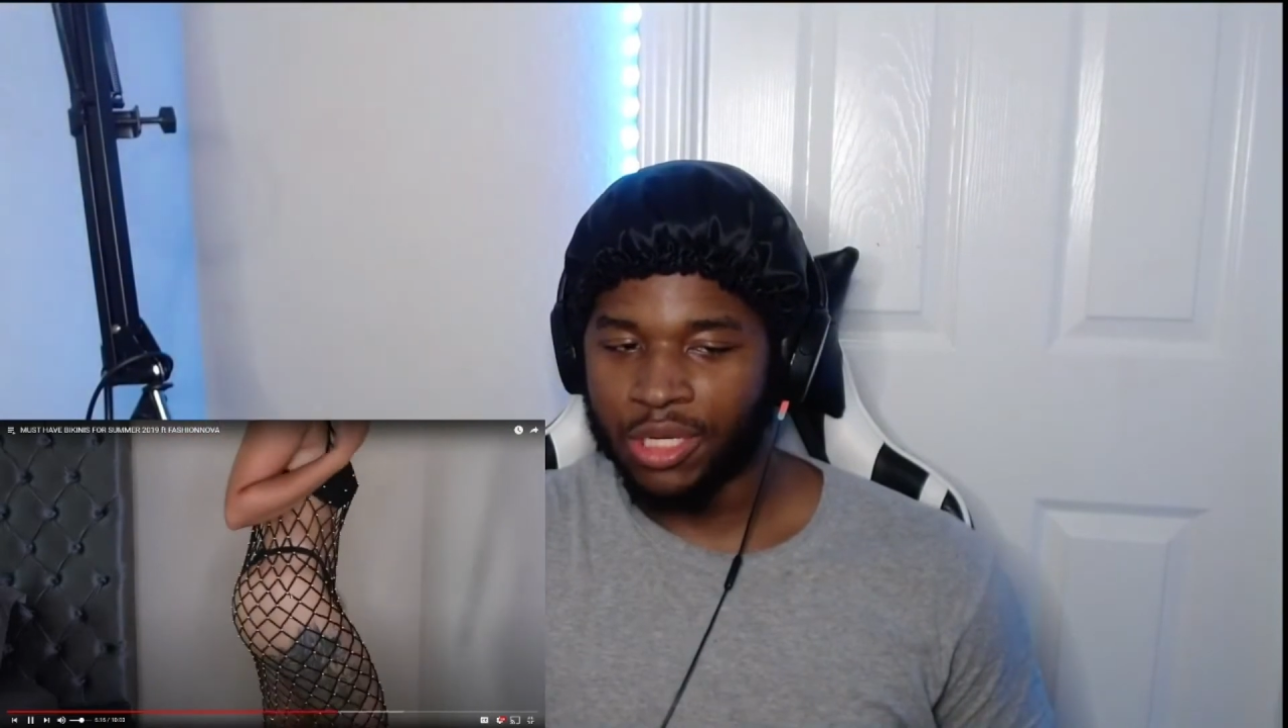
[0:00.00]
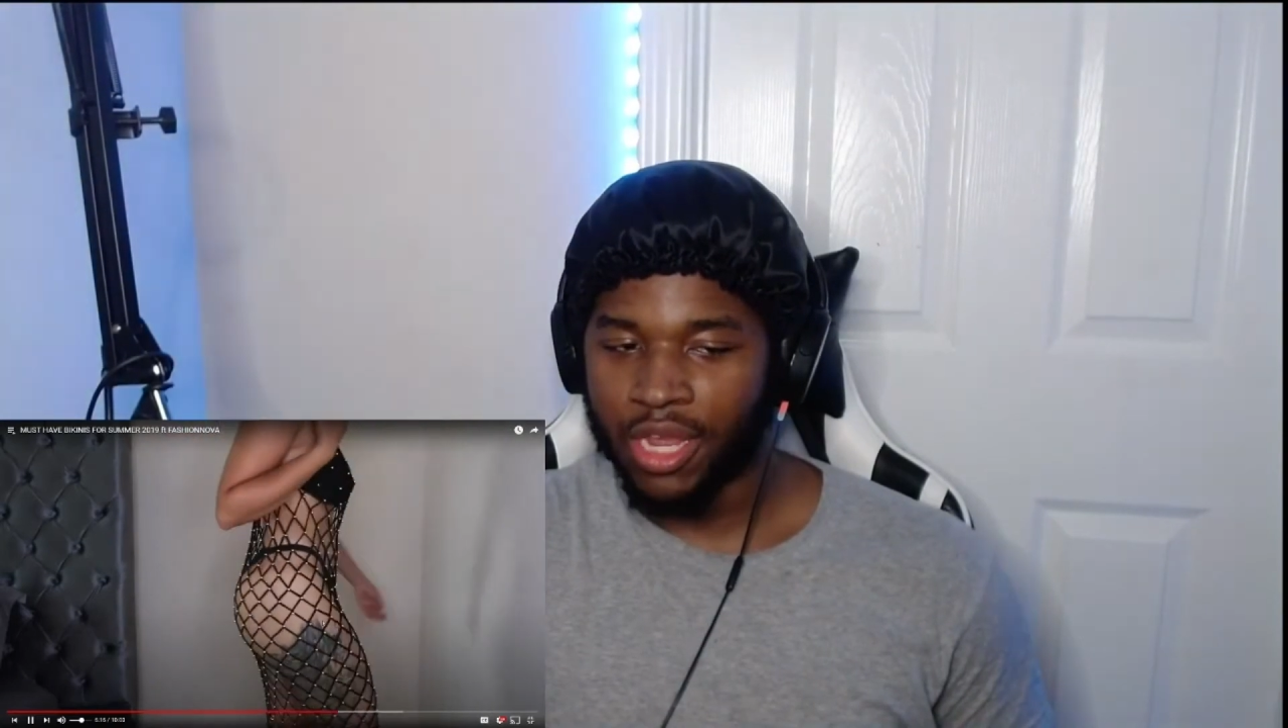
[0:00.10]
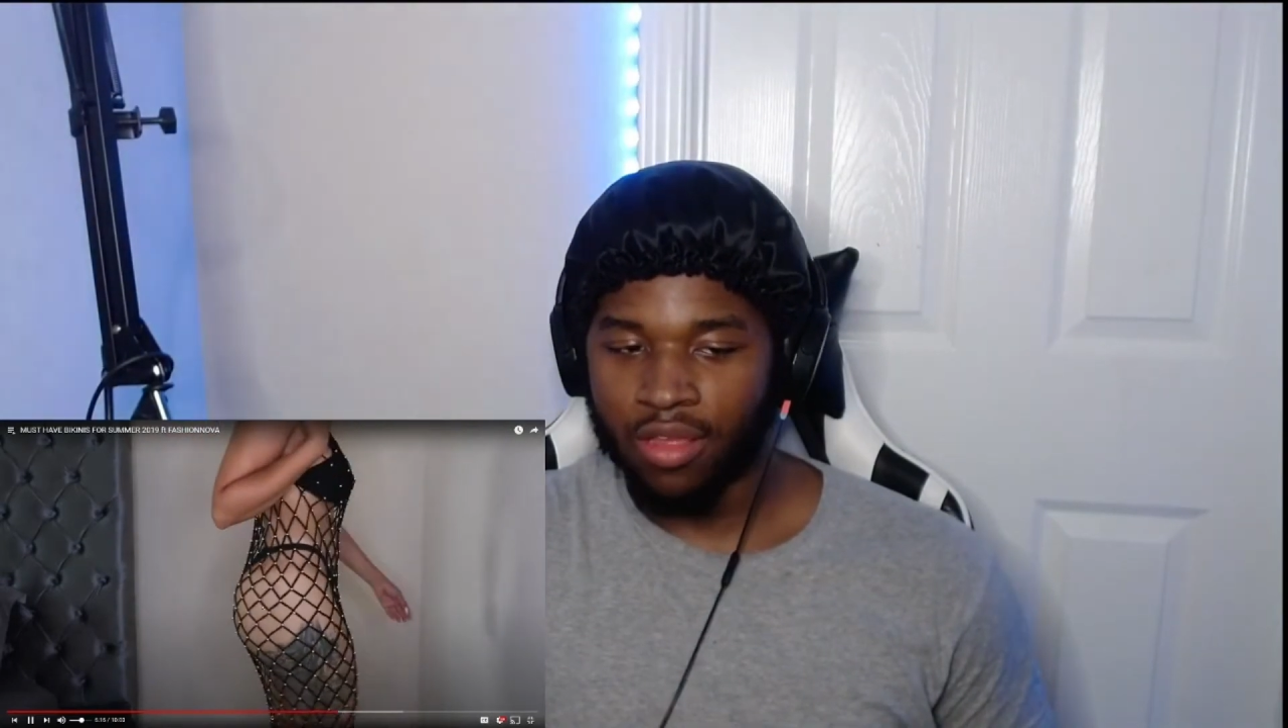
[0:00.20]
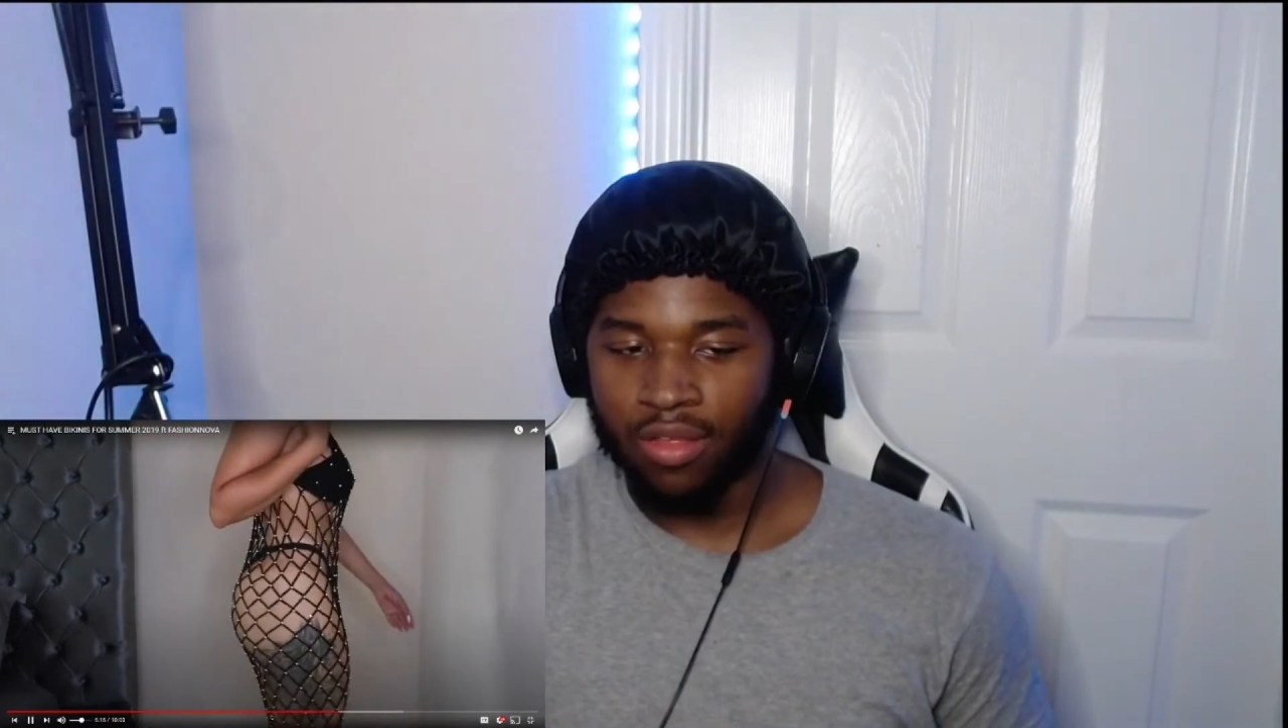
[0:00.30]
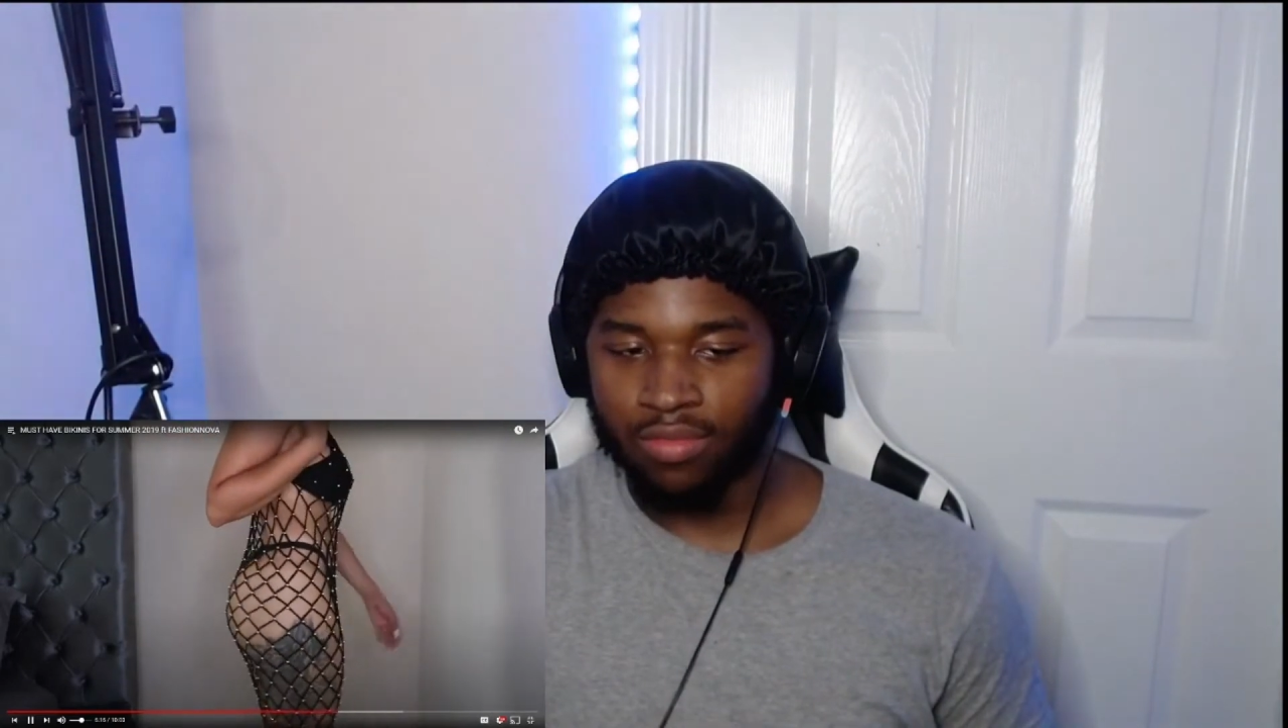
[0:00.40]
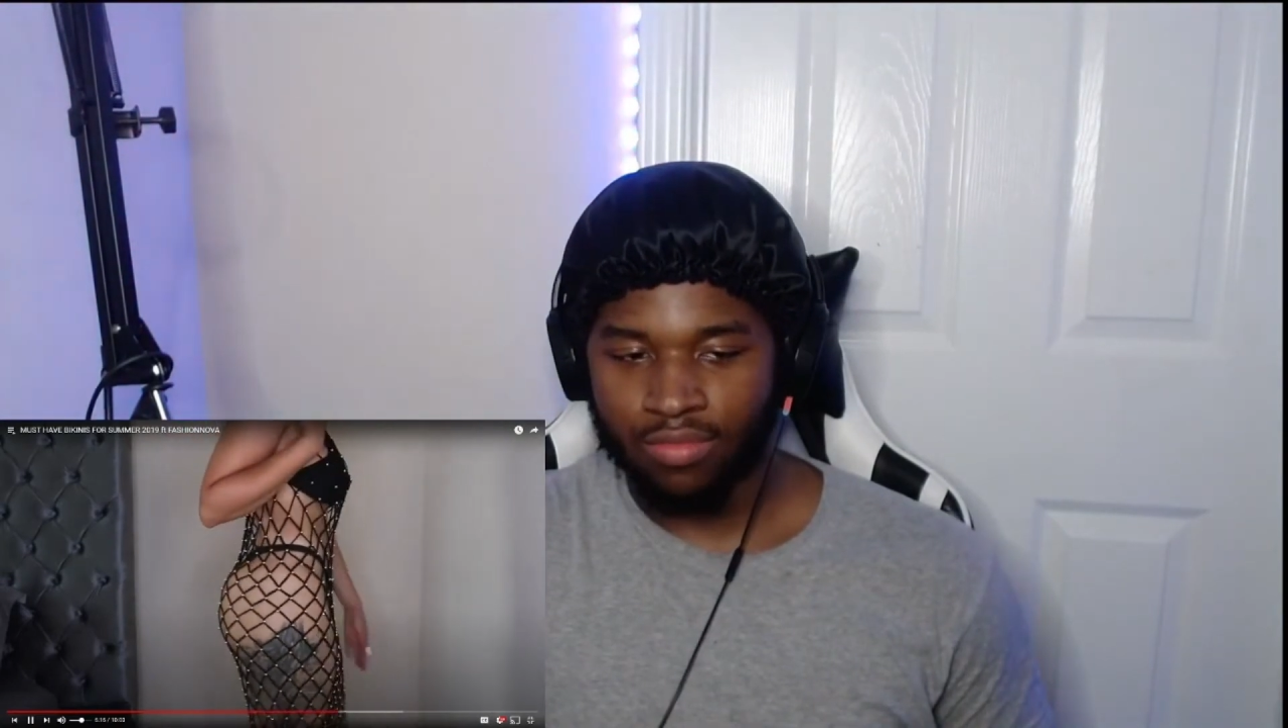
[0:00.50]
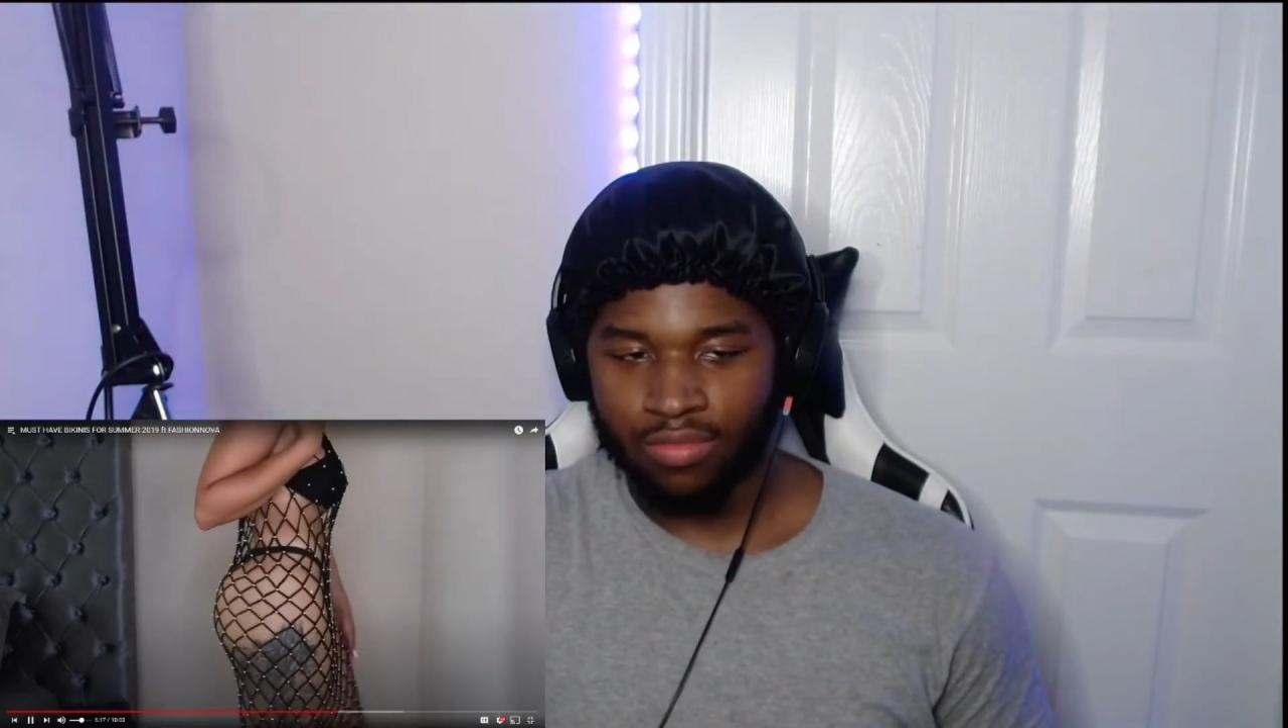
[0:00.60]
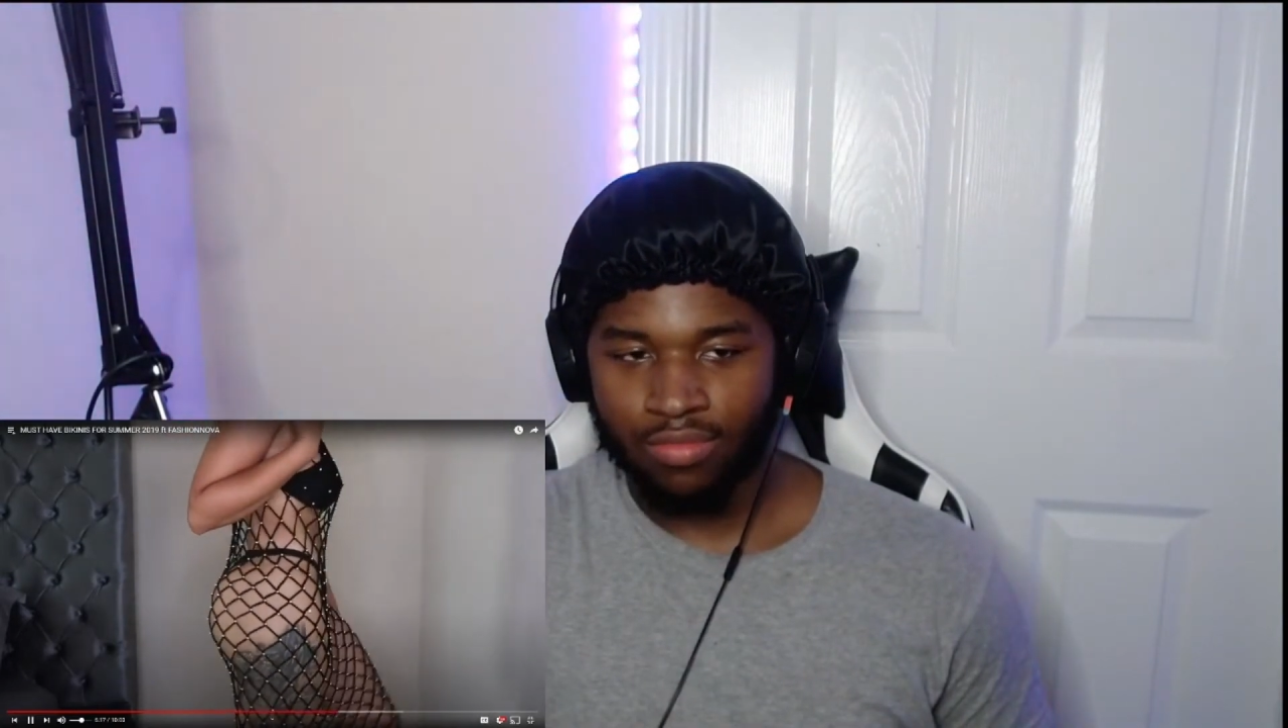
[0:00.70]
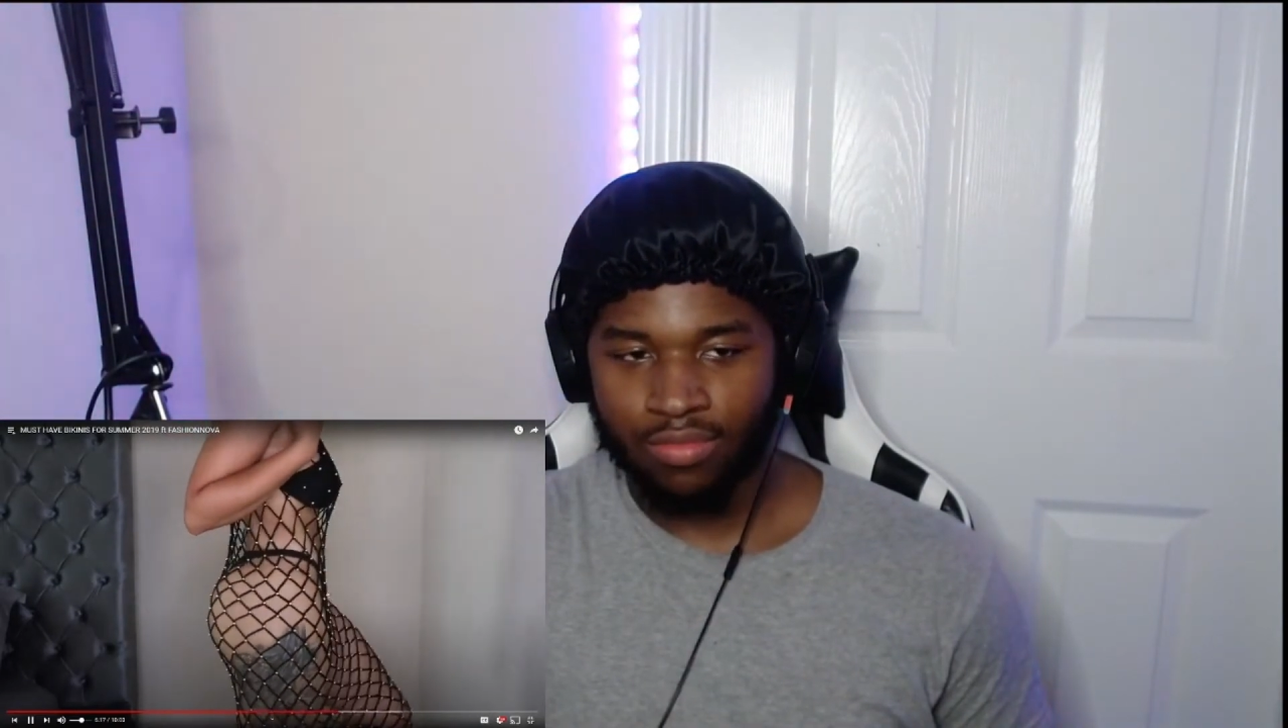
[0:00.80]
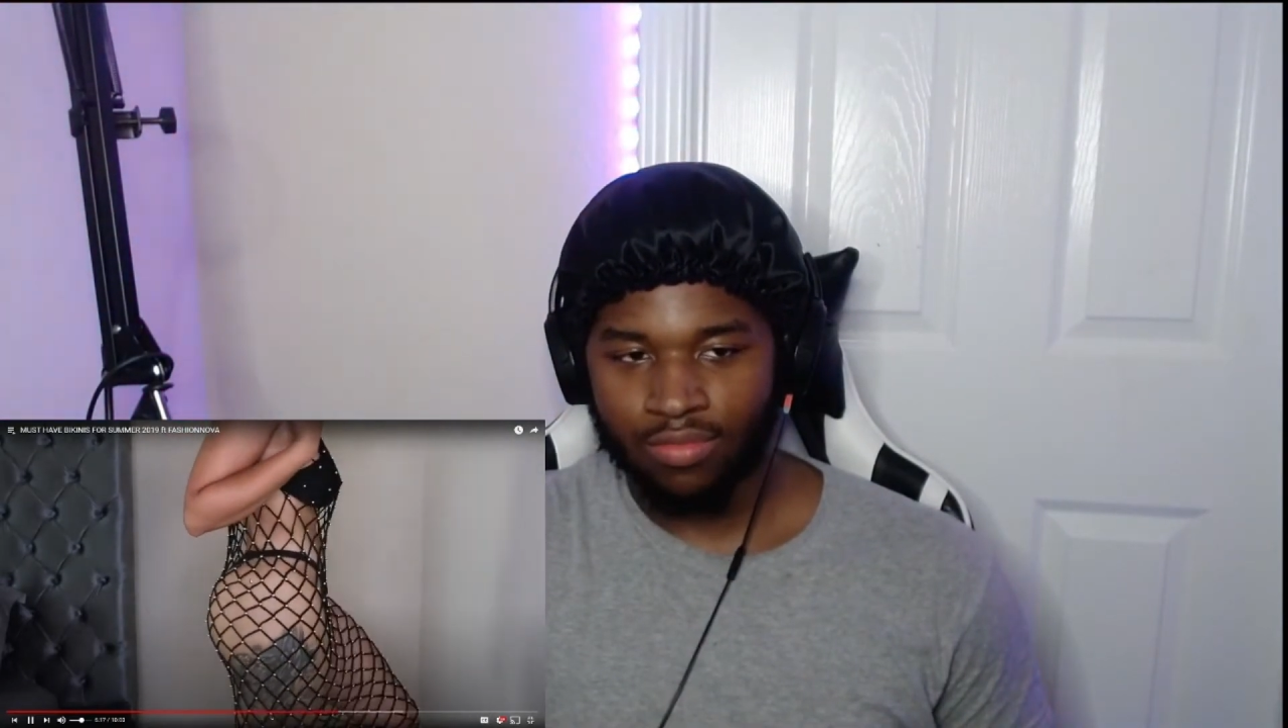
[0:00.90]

I had music